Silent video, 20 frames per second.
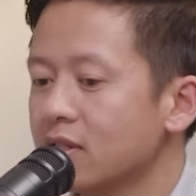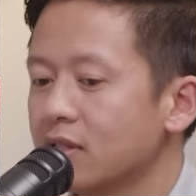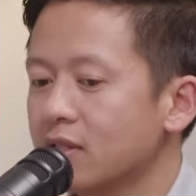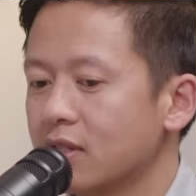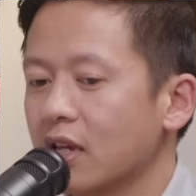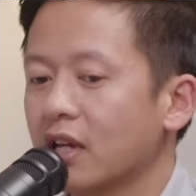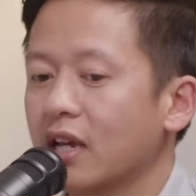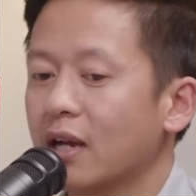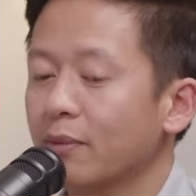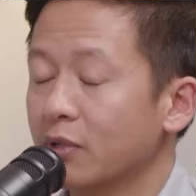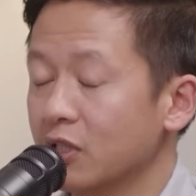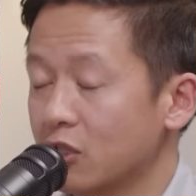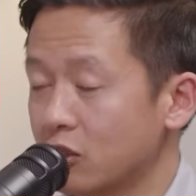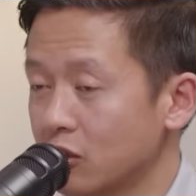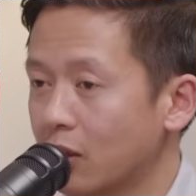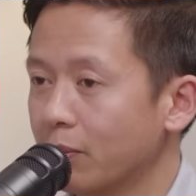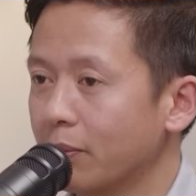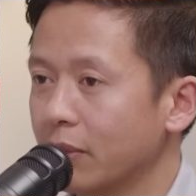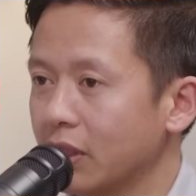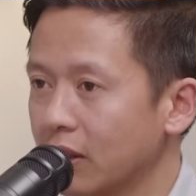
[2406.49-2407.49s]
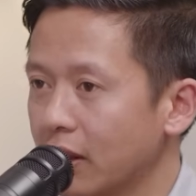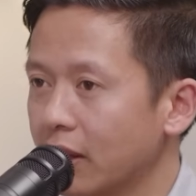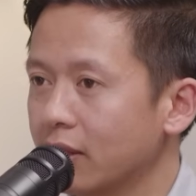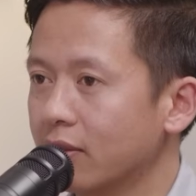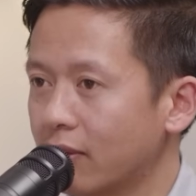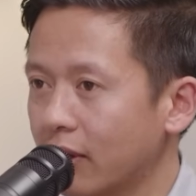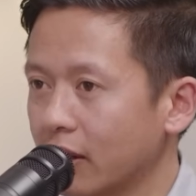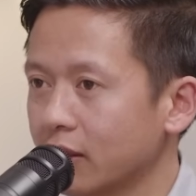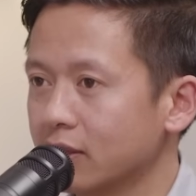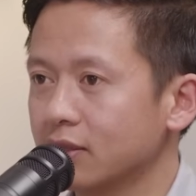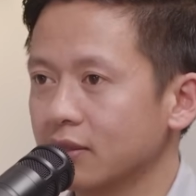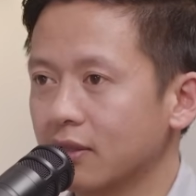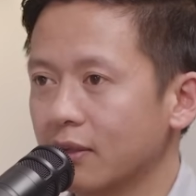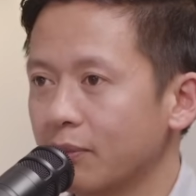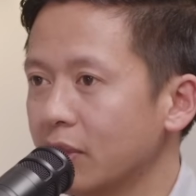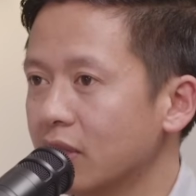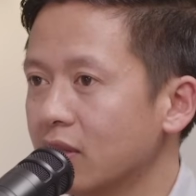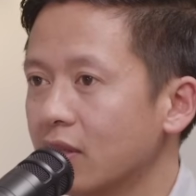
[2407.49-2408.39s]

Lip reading: take up the job in that direction. I mean,